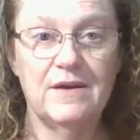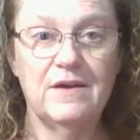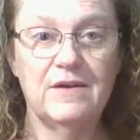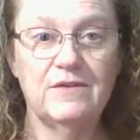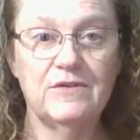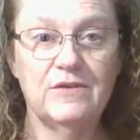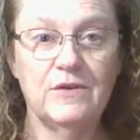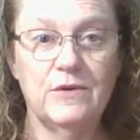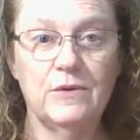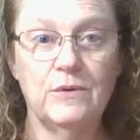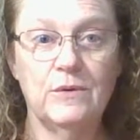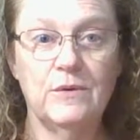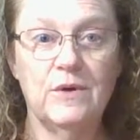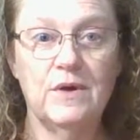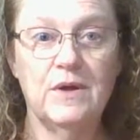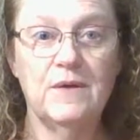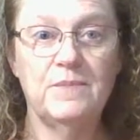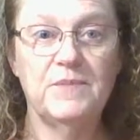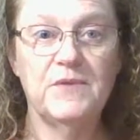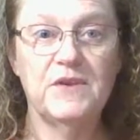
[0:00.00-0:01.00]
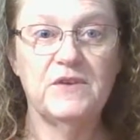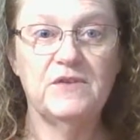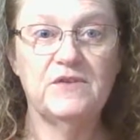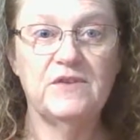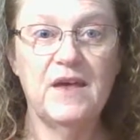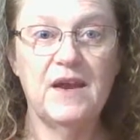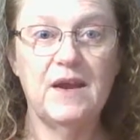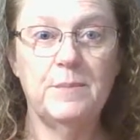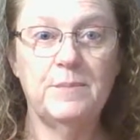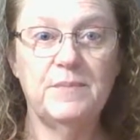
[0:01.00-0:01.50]
So
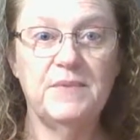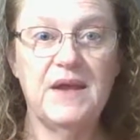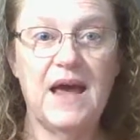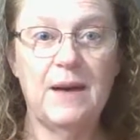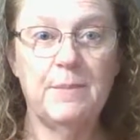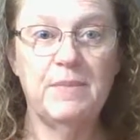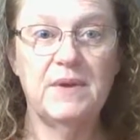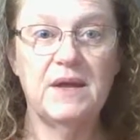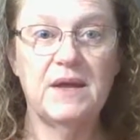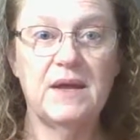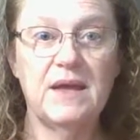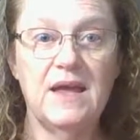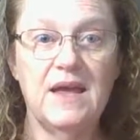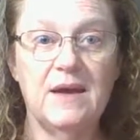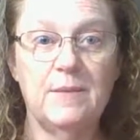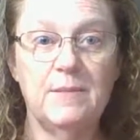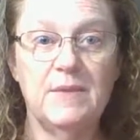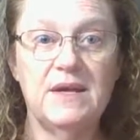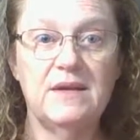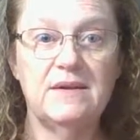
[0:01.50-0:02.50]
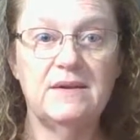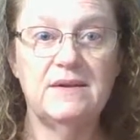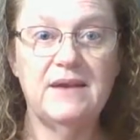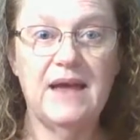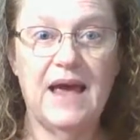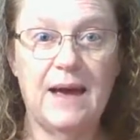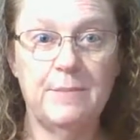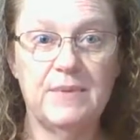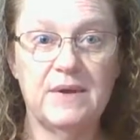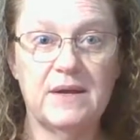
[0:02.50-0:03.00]
setup, tapping, gamut,
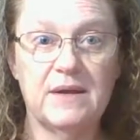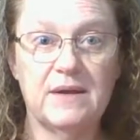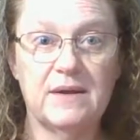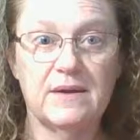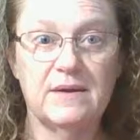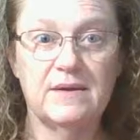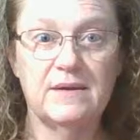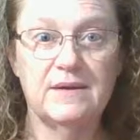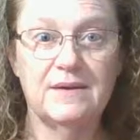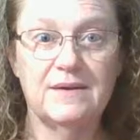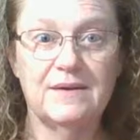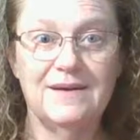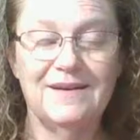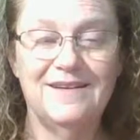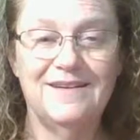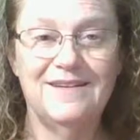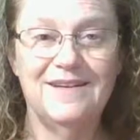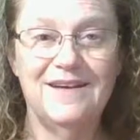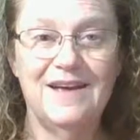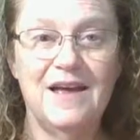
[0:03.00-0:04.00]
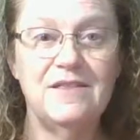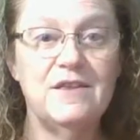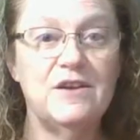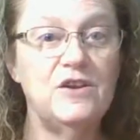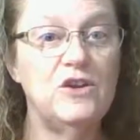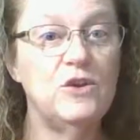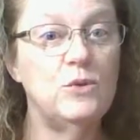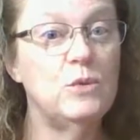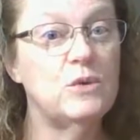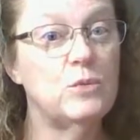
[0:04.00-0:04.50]
tapping. And then
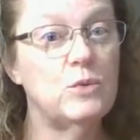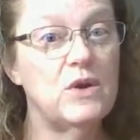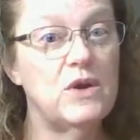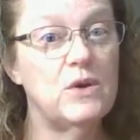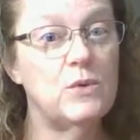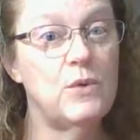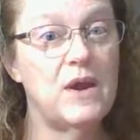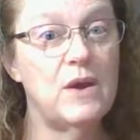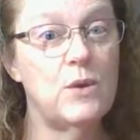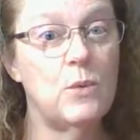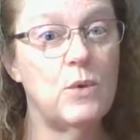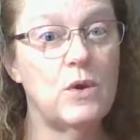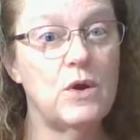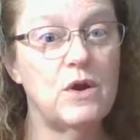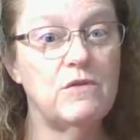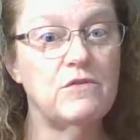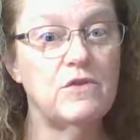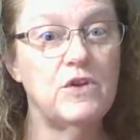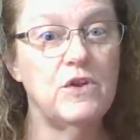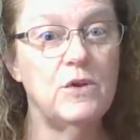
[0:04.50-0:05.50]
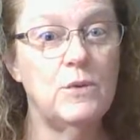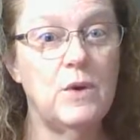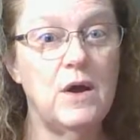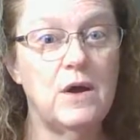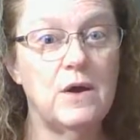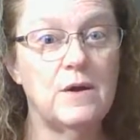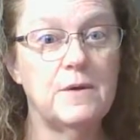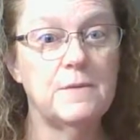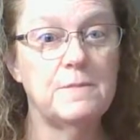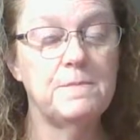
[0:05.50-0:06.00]
you would re-rate wherever you
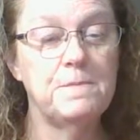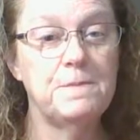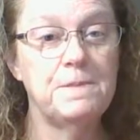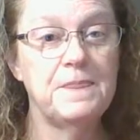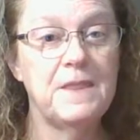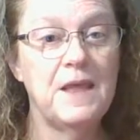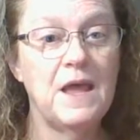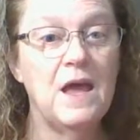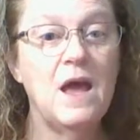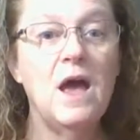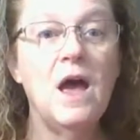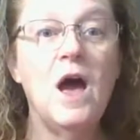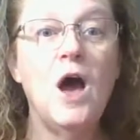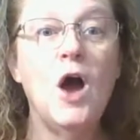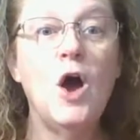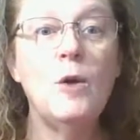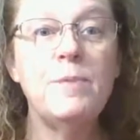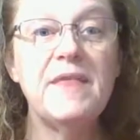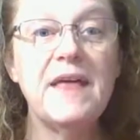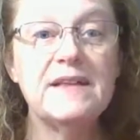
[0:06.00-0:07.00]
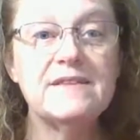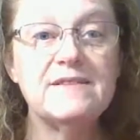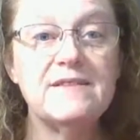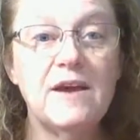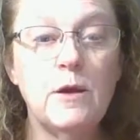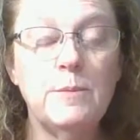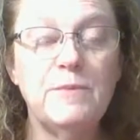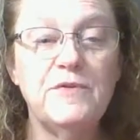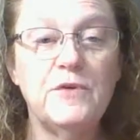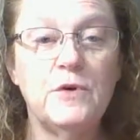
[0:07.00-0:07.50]
are. Hope that's
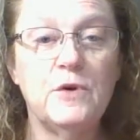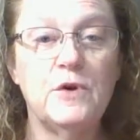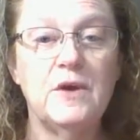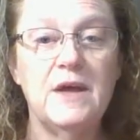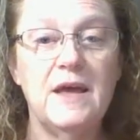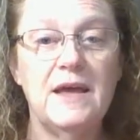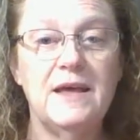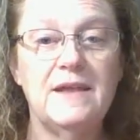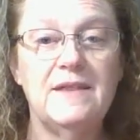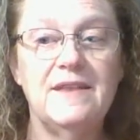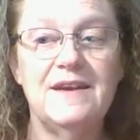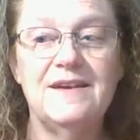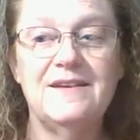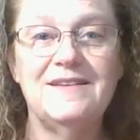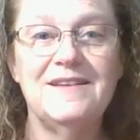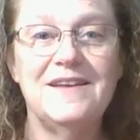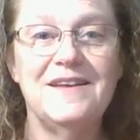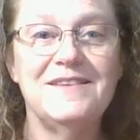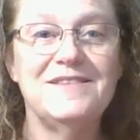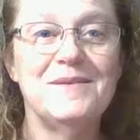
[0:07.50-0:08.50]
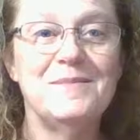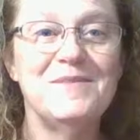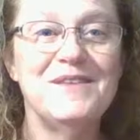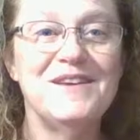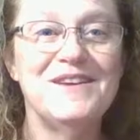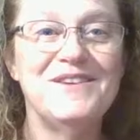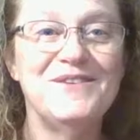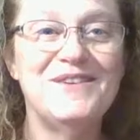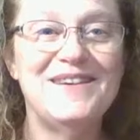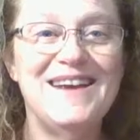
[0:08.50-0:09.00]
helpful and that it does
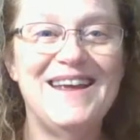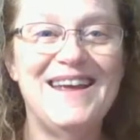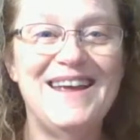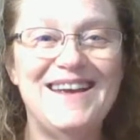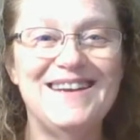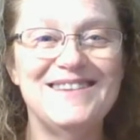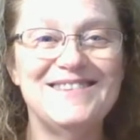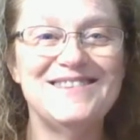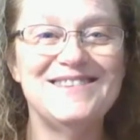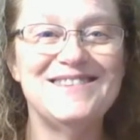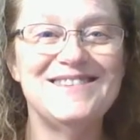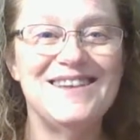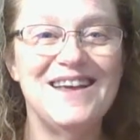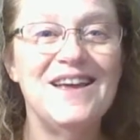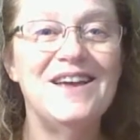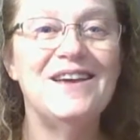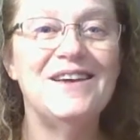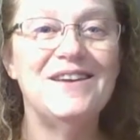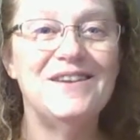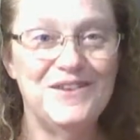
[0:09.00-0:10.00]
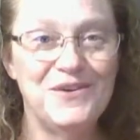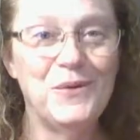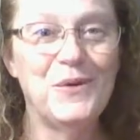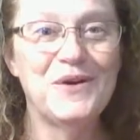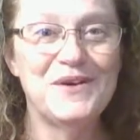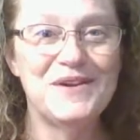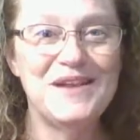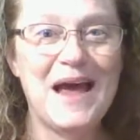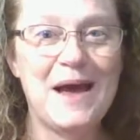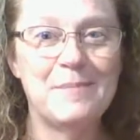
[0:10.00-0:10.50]
something to enhance
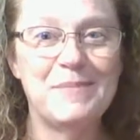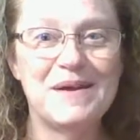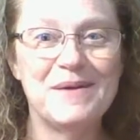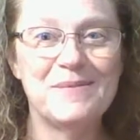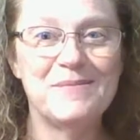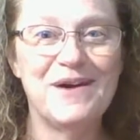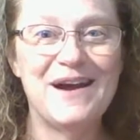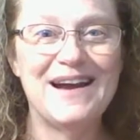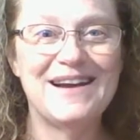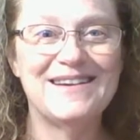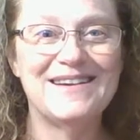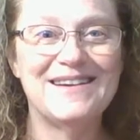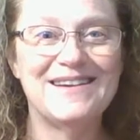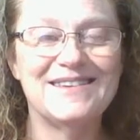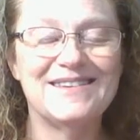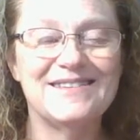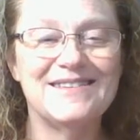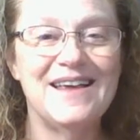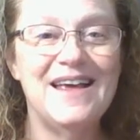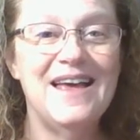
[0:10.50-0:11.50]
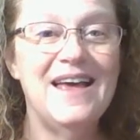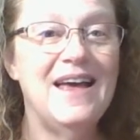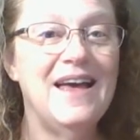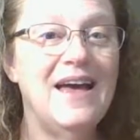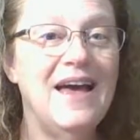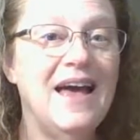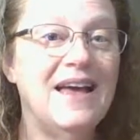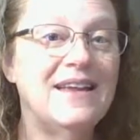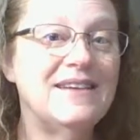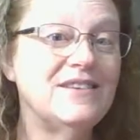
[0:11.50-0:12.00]
your tapping practice.
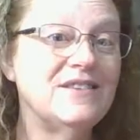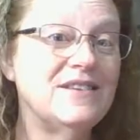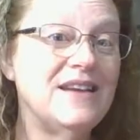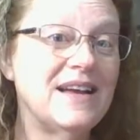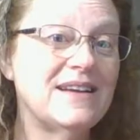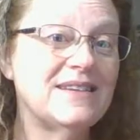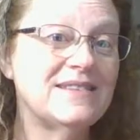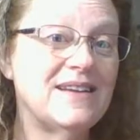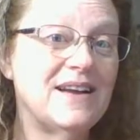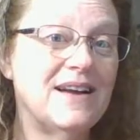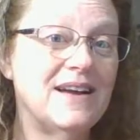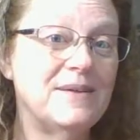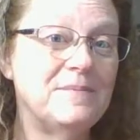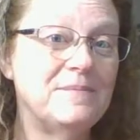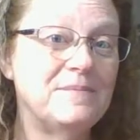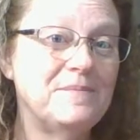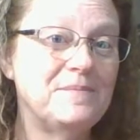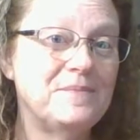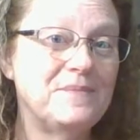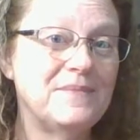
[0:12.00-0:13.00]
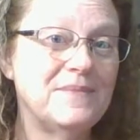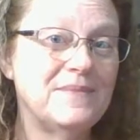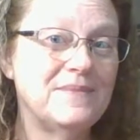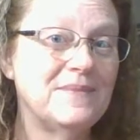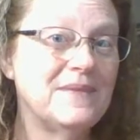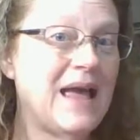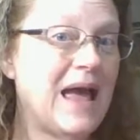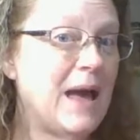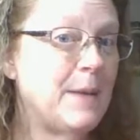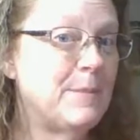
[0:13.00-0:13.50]
Until next time,
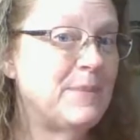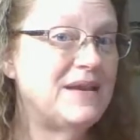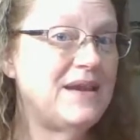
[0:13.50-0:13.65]
happy